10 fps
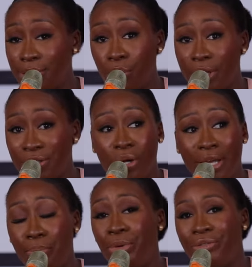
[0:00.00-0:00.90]
so it's not a
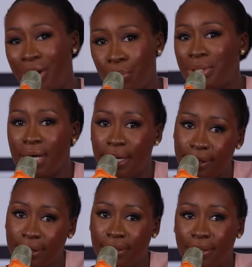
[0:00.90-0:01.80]

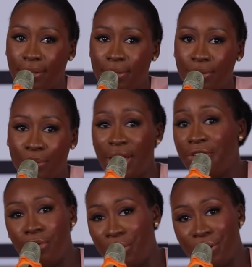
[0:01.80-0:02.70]
prerequisite to get
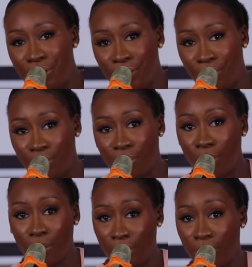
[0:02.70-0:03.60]
funding or
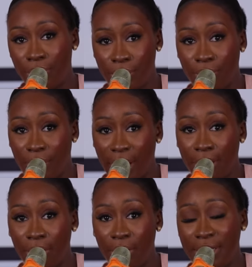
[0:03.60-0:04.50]
whatnot, right?
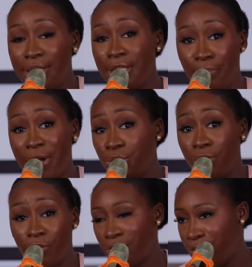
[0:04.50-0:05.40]
It depends on you.
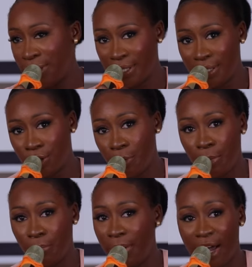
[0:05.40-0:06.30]
For instance, some
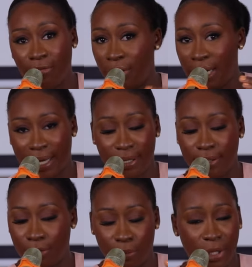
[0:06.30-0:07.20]
people may have, like I
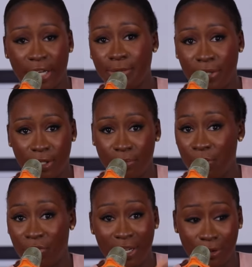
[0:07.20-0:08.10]
said, domain expertise. Maybe
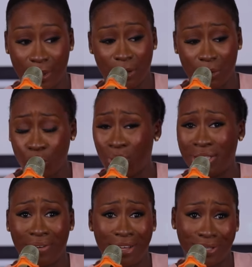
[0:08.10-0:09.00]
you've had raises of
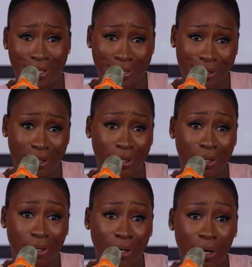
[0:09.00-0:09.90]
25 years.
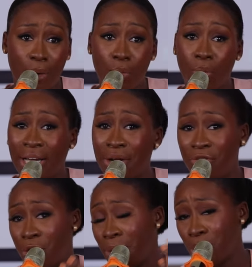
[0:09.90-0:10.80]
What kind of
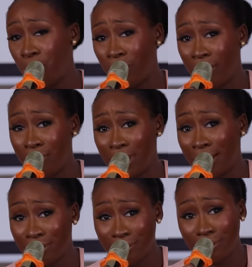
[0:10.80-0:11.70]
incubator program,
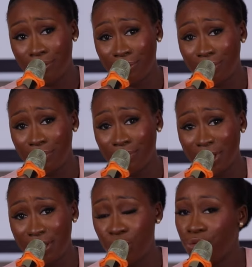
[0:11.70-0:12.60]
like,
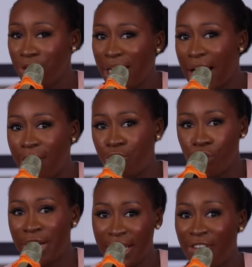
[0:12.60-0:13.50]
you
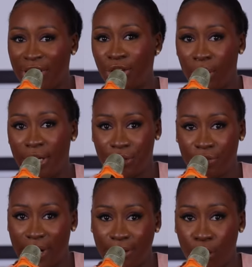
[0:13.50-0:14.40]
already have that knowledge,
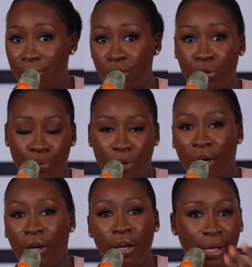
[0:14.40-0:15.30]
right? Or maybe you
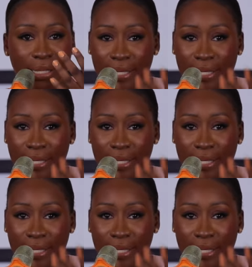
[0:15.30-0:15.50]
are a